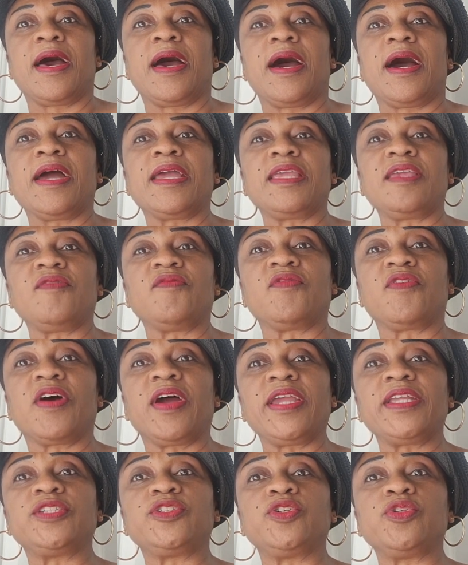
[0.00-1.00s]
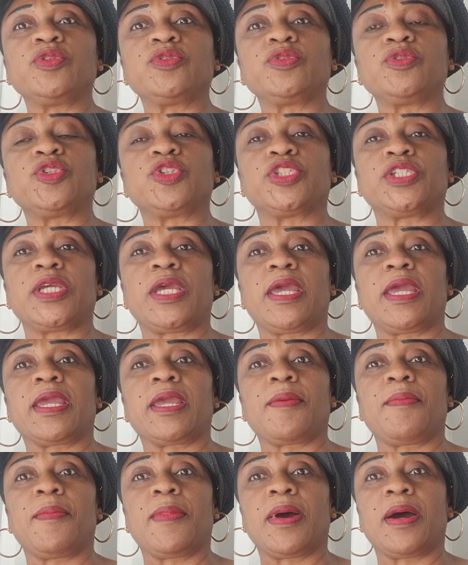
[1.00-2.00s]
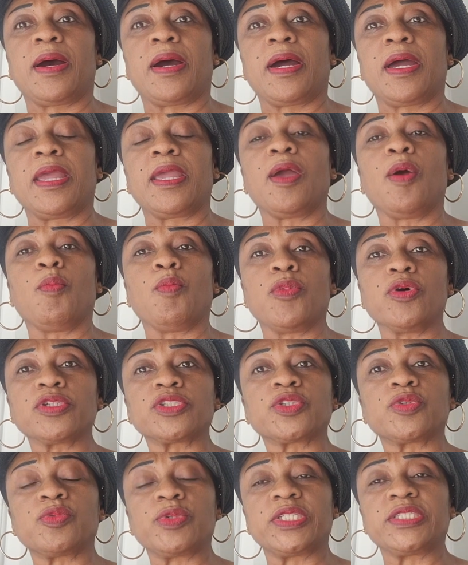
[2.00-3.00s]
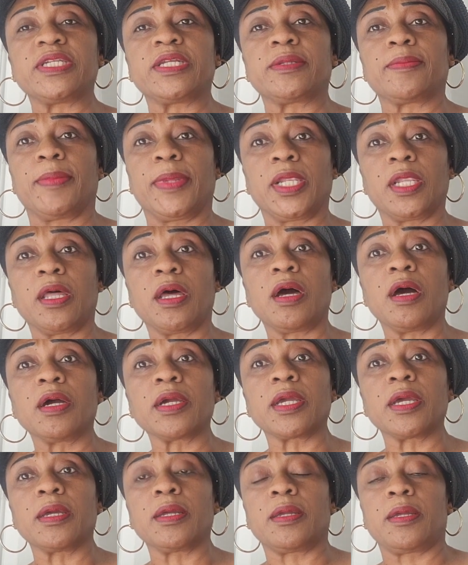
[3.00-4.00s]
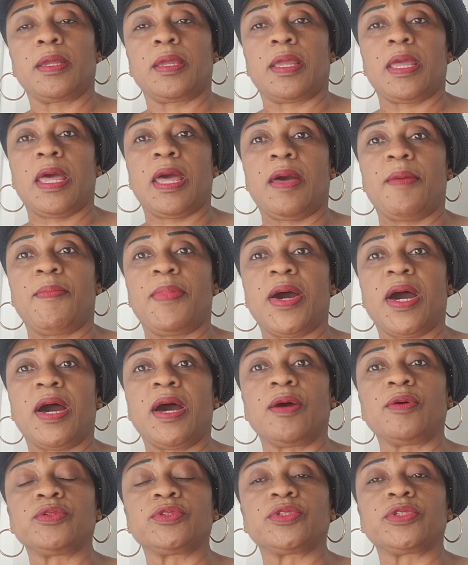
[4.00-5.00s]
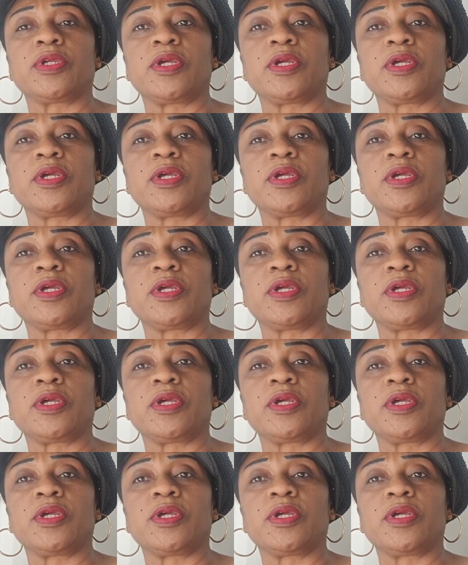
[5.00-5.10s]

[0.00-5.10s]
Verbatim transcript: I invite you to check my most recent blog about